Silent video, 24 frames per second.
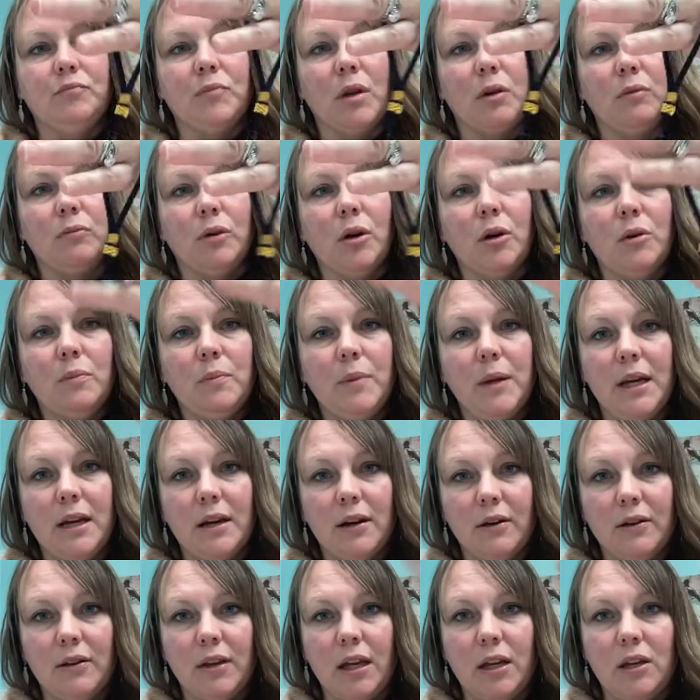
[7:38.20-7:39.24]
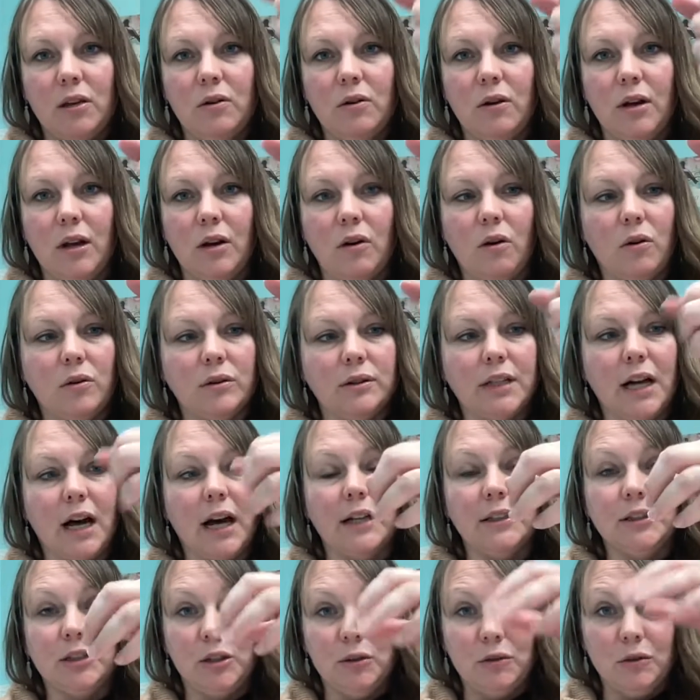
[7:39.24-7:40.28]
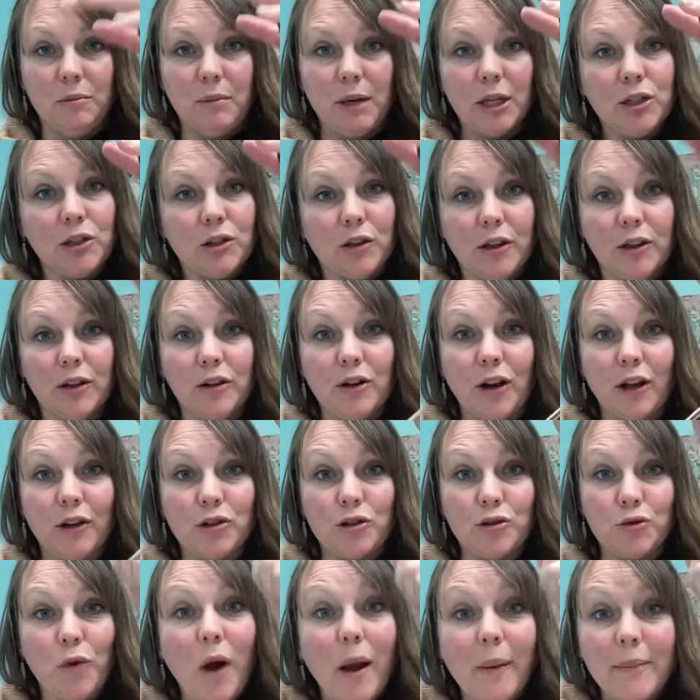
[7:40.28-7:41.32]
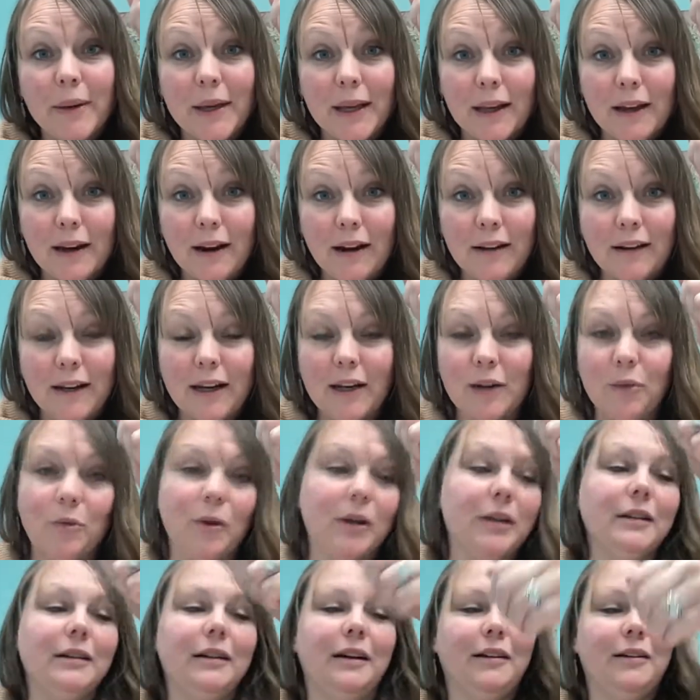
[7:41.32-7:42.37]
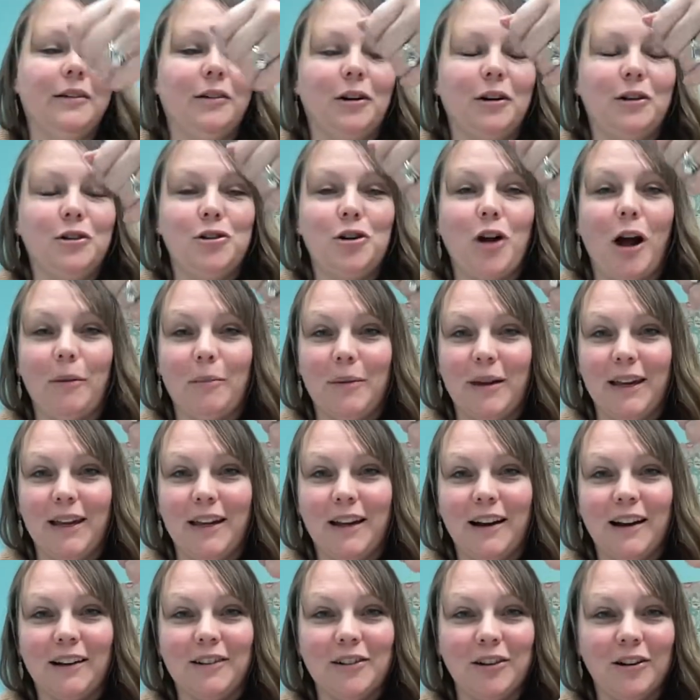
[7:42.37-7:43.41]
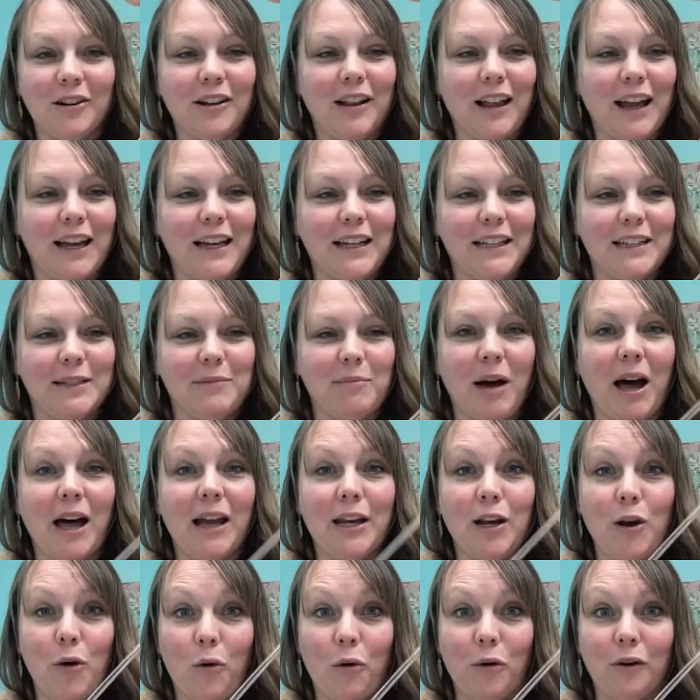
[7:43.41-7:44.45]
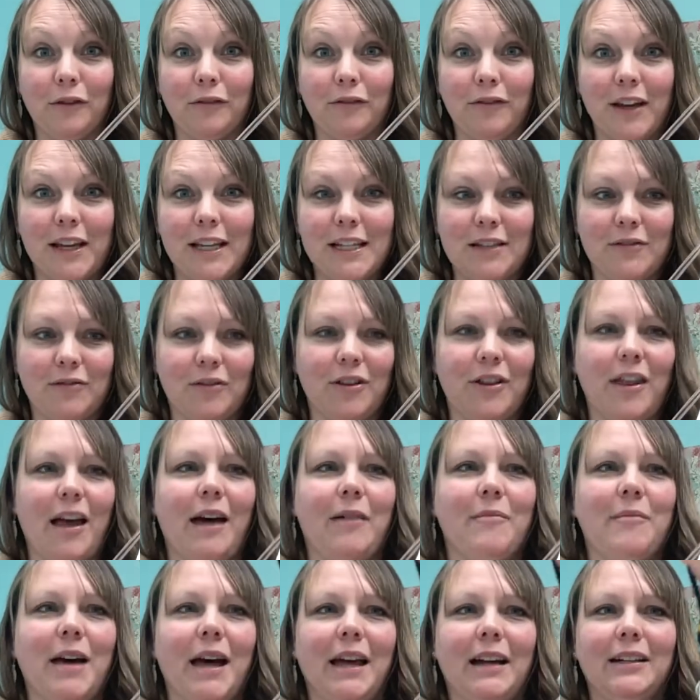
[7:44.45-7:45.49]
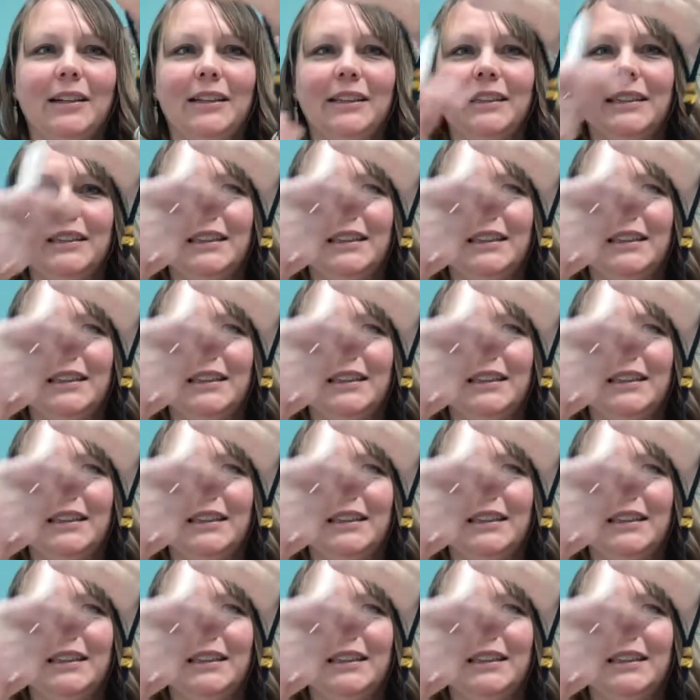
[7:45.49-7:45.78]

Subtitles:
rope here that you can hold onto to make sure that you're not dropping it on anyone or dropping it on your client's body or face for that matter.